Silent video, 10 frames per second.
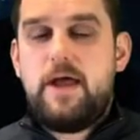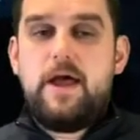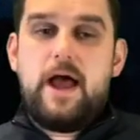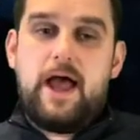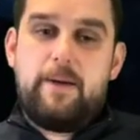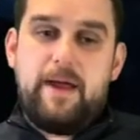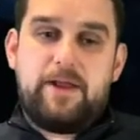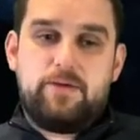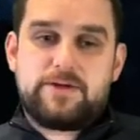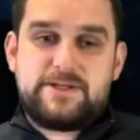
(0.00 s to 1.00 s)

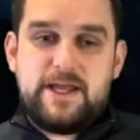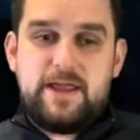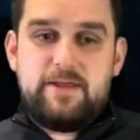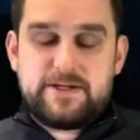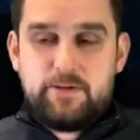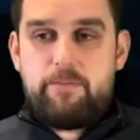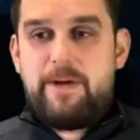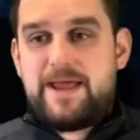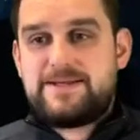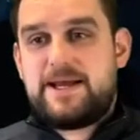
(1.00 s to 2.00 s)
And you'll see that someone
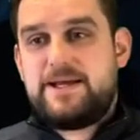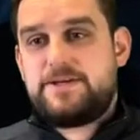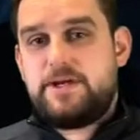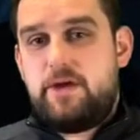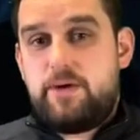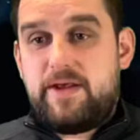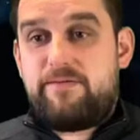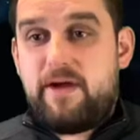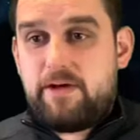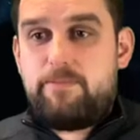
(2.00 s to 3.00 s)
may say to you, it's
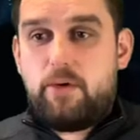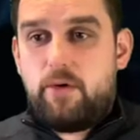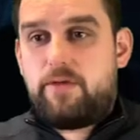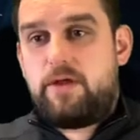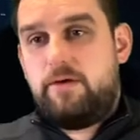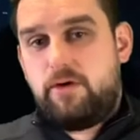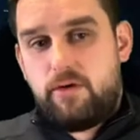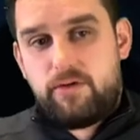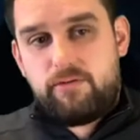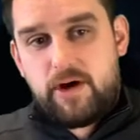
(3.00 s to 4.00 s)
very important that you've
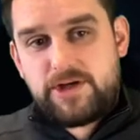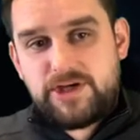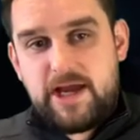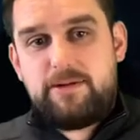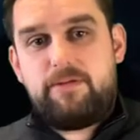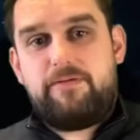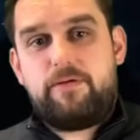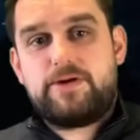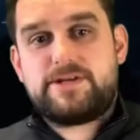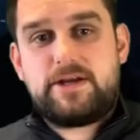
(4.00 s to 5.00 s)
got the right chain
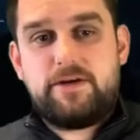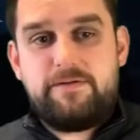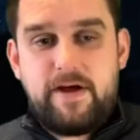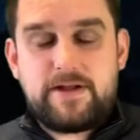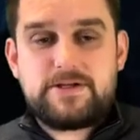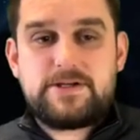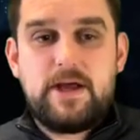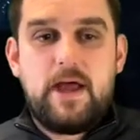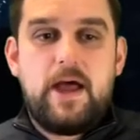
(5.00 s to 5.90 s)
before you send your funds,